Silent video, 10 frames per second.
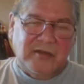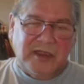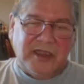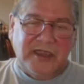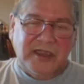
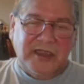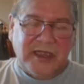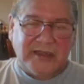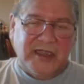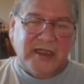
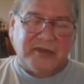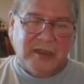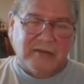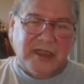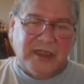disconnected
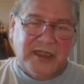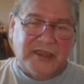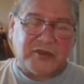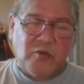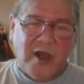themselves and they
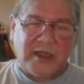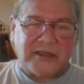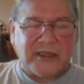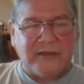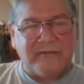just
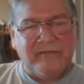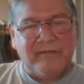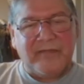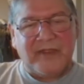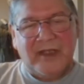watched.
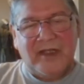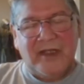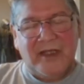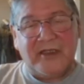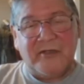And the
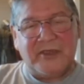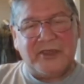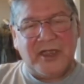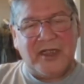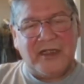elder was
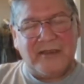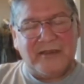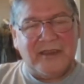chuckling.